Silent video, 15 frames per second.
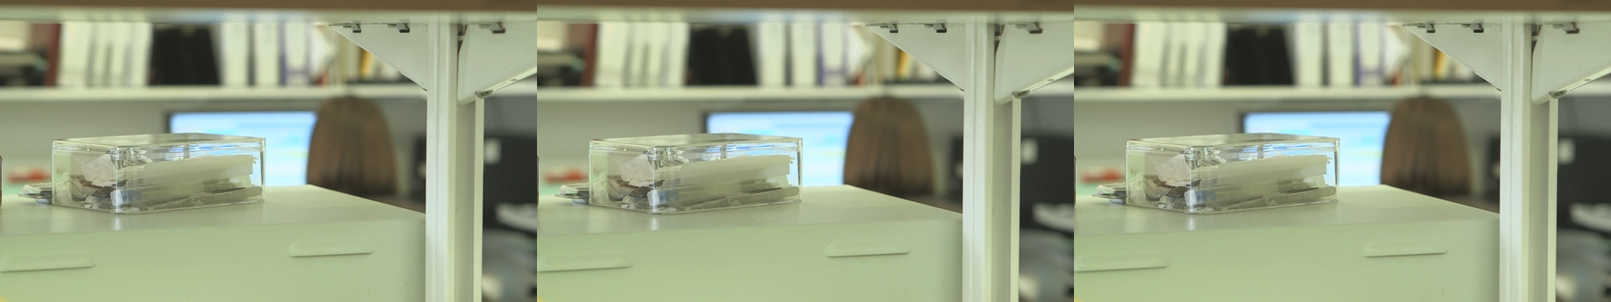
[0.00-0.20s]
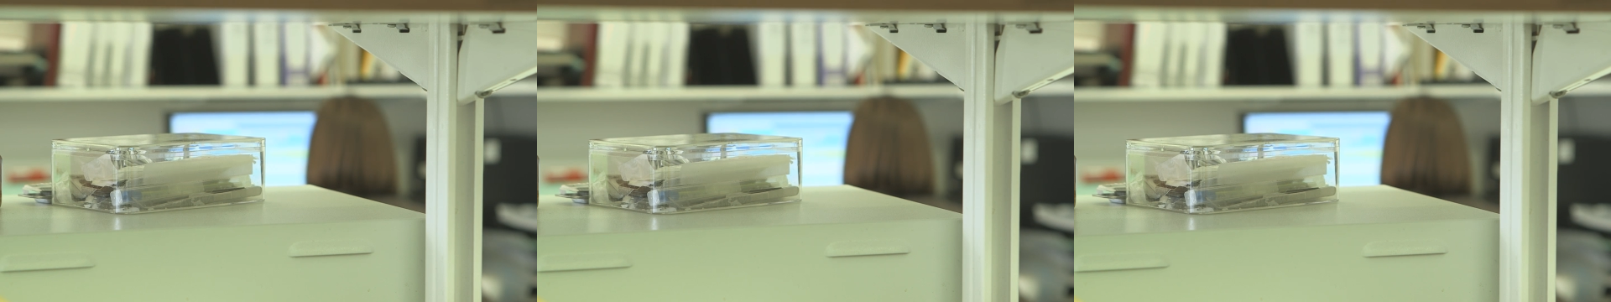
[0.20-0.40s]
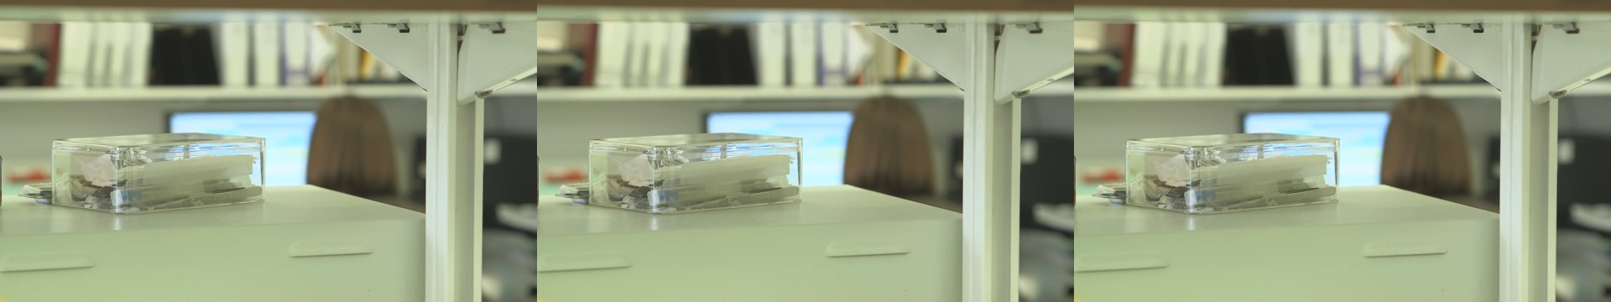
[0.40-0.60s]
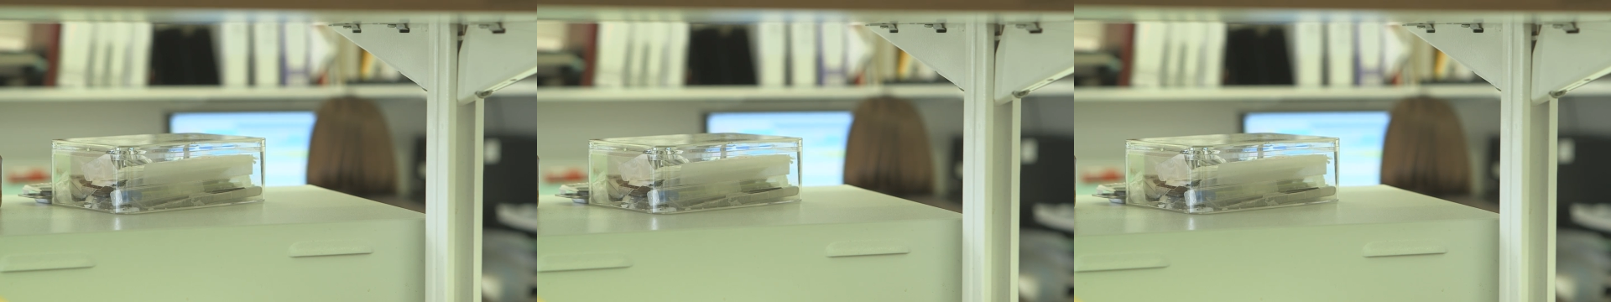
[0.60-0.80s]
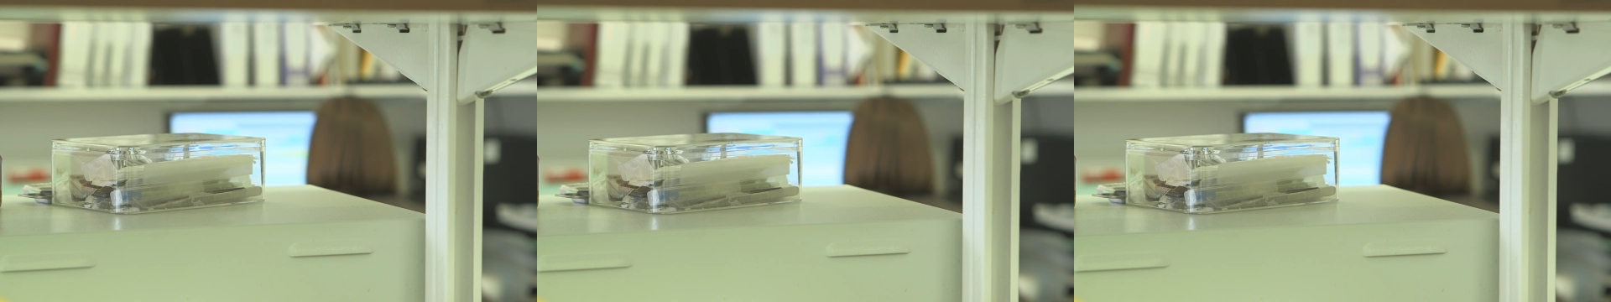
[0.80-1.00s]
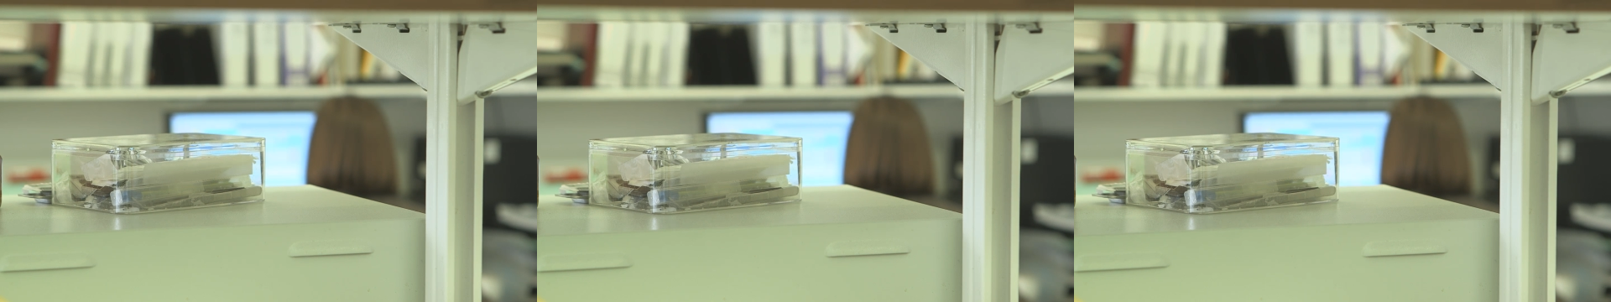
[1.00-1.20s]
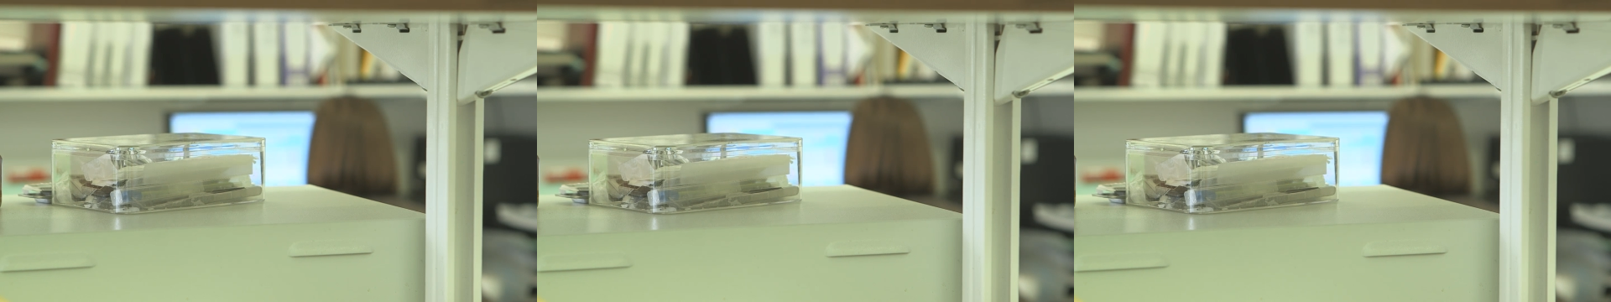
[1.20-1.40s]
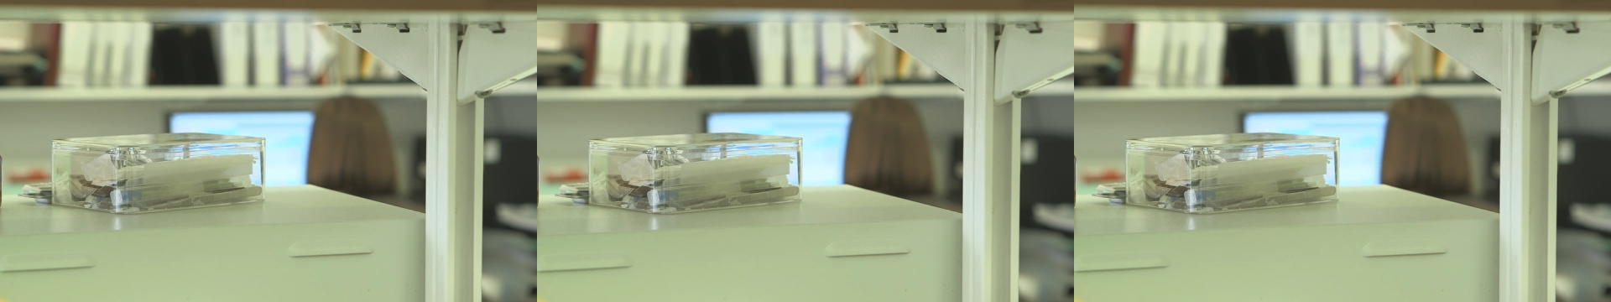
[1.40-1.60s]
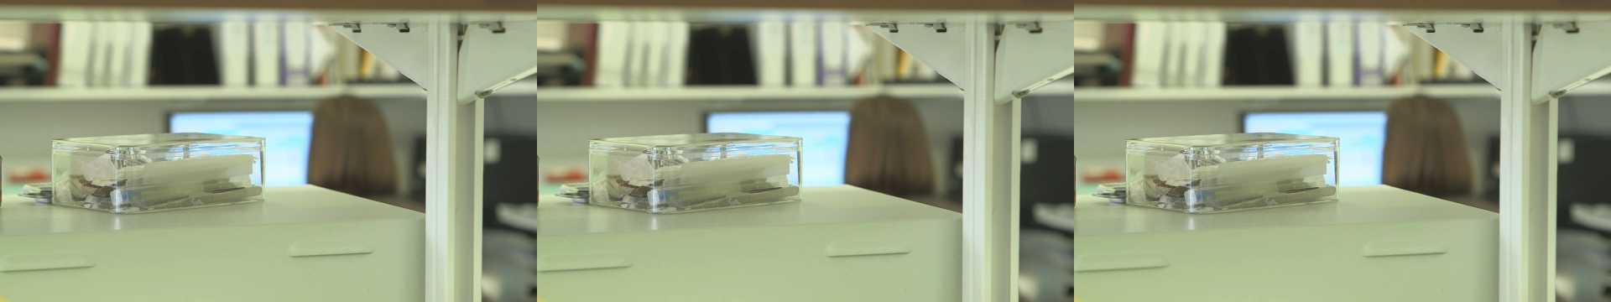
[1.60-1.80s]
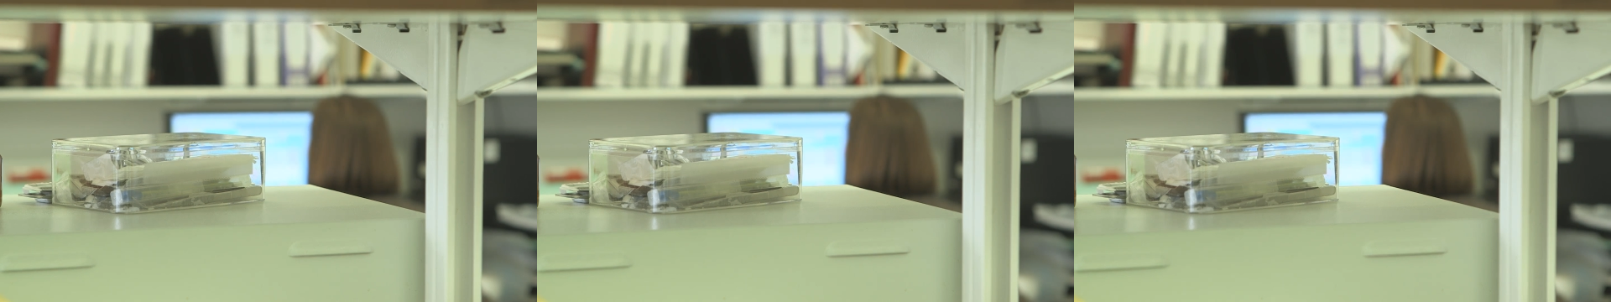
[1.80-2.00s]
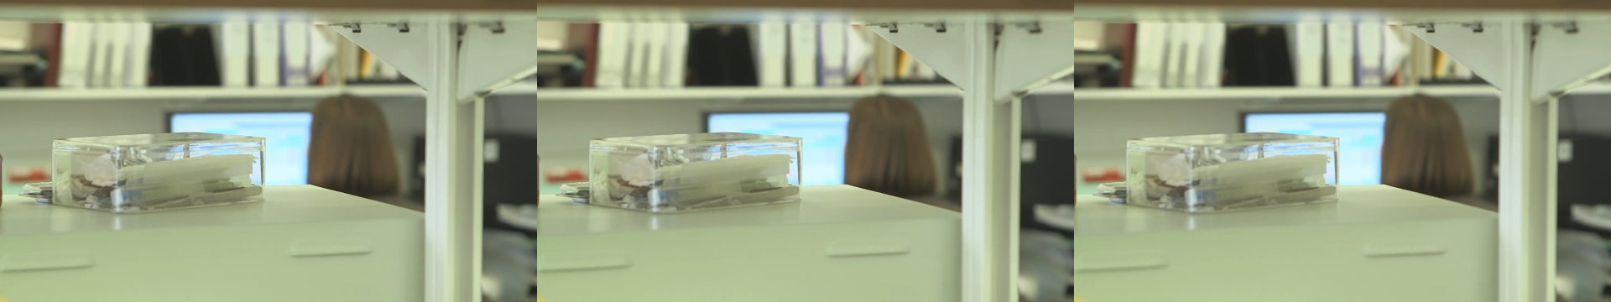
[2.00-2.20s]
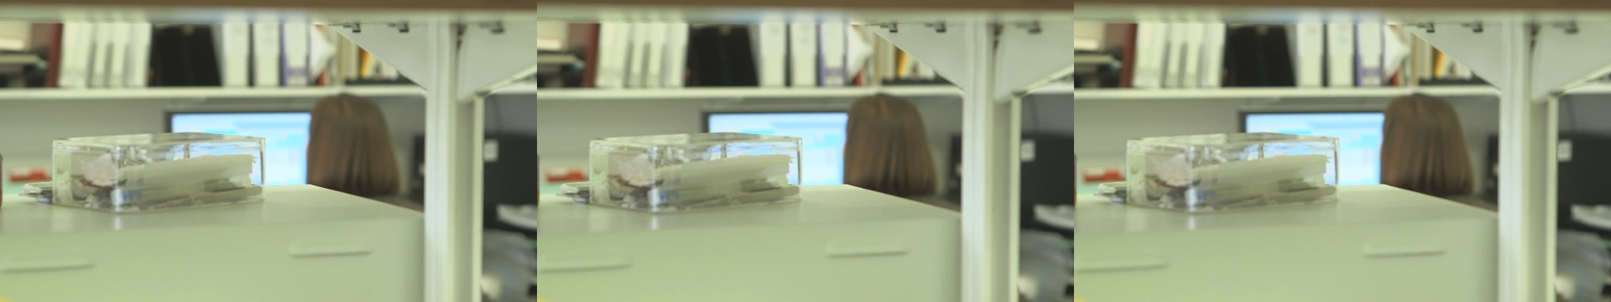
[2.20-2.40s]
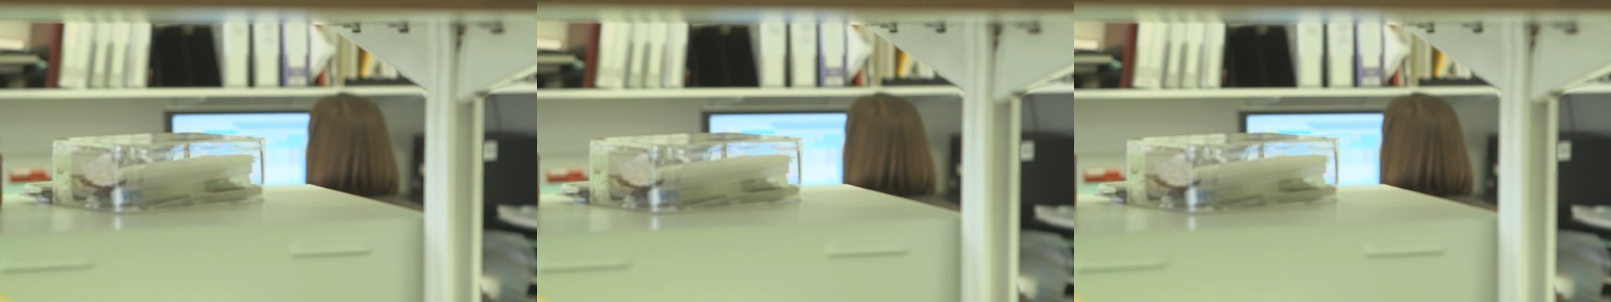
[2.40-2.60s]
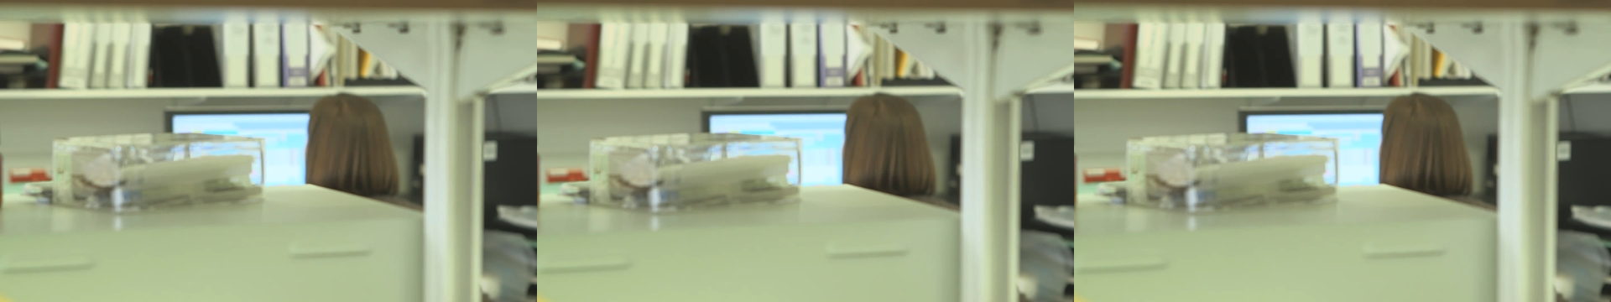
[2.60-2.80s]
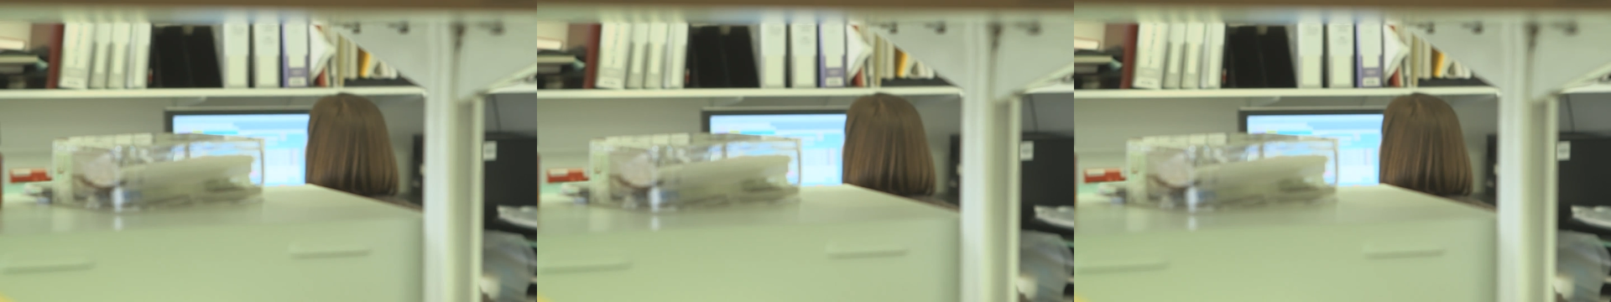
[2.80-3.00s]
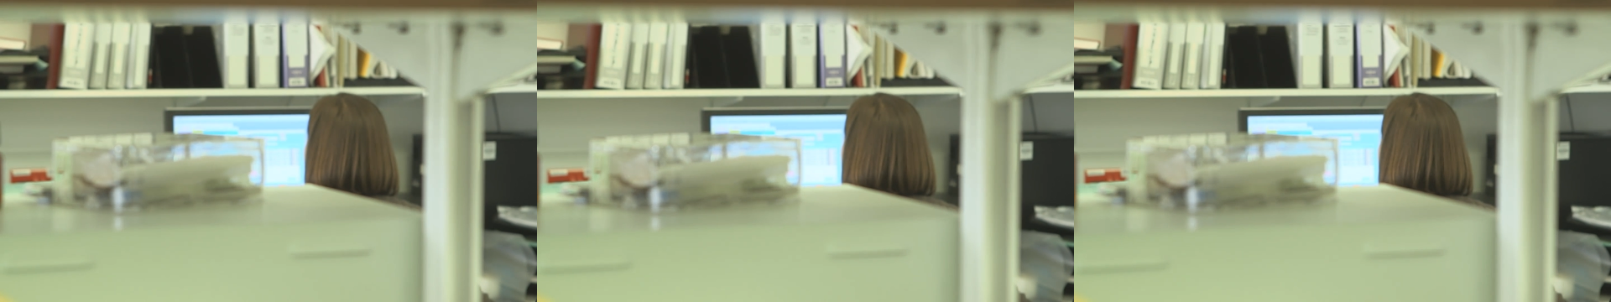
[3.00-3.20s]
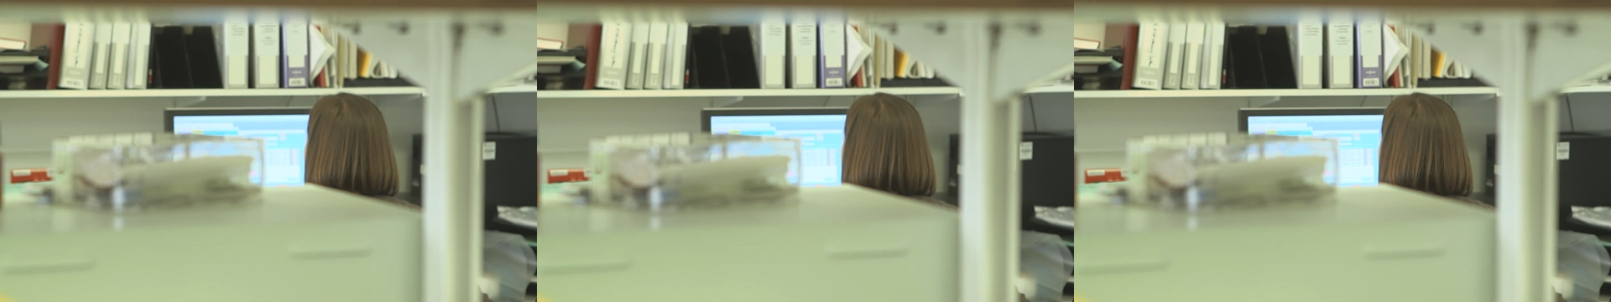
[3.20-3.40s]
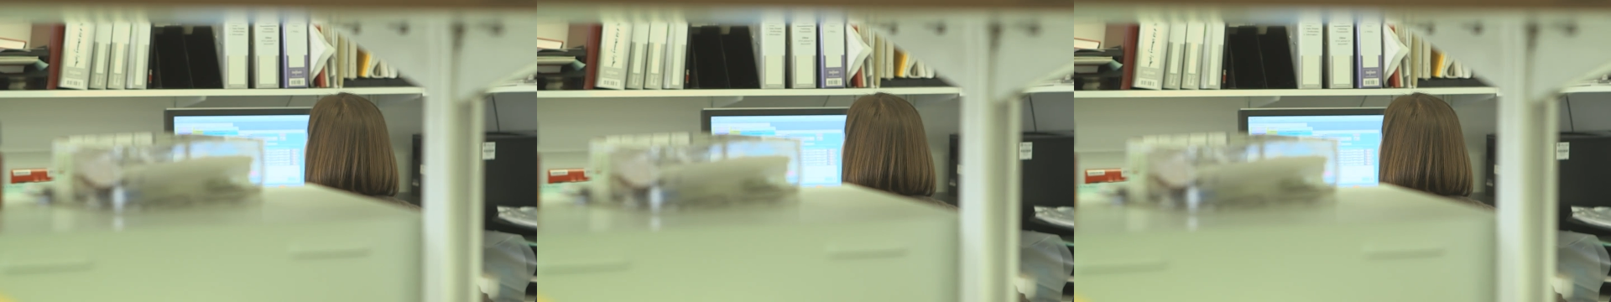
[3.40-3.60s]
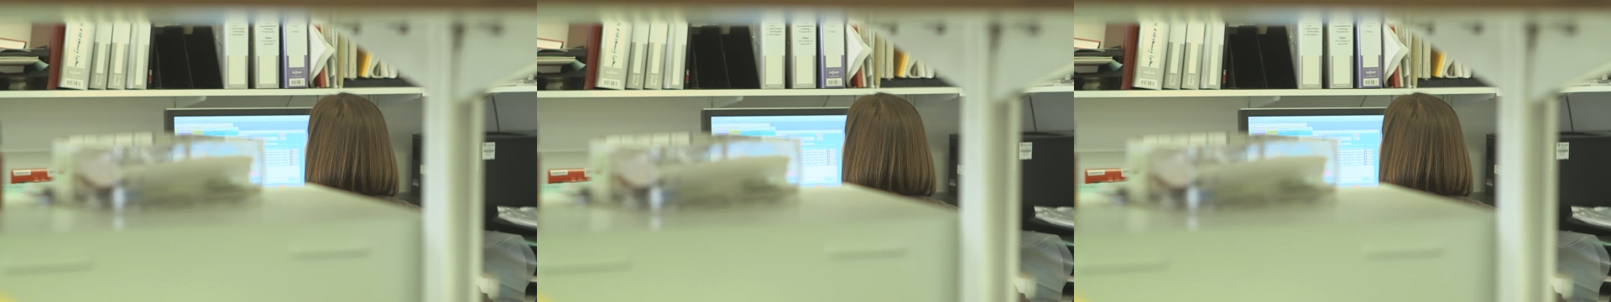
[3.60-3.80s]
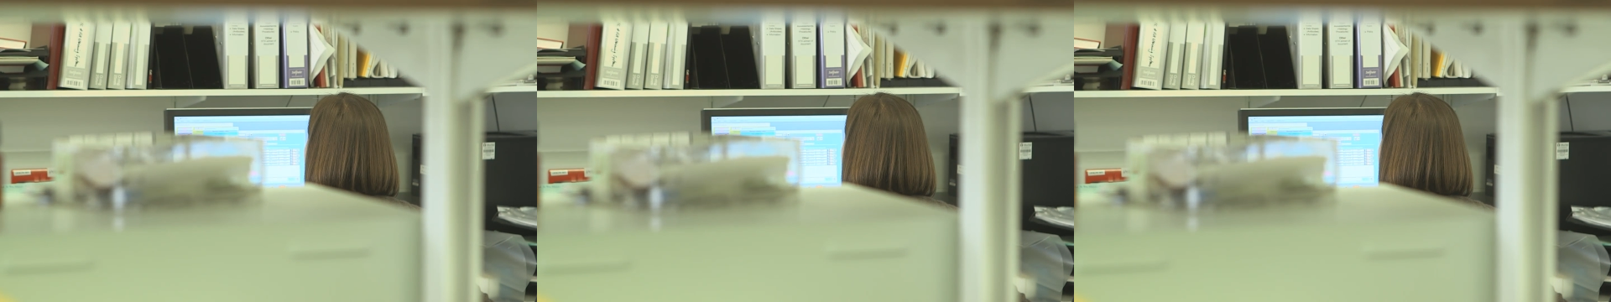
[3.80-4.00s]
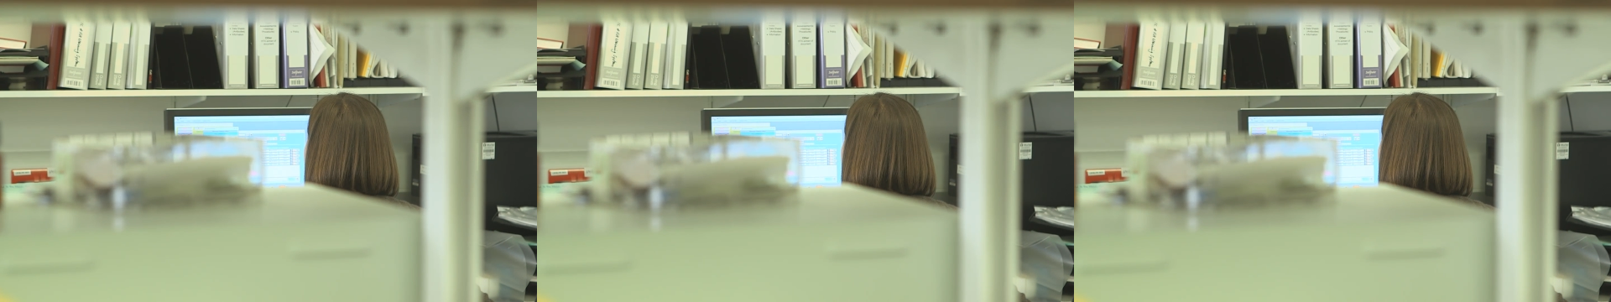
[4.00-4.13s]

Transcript: (no speaker visible)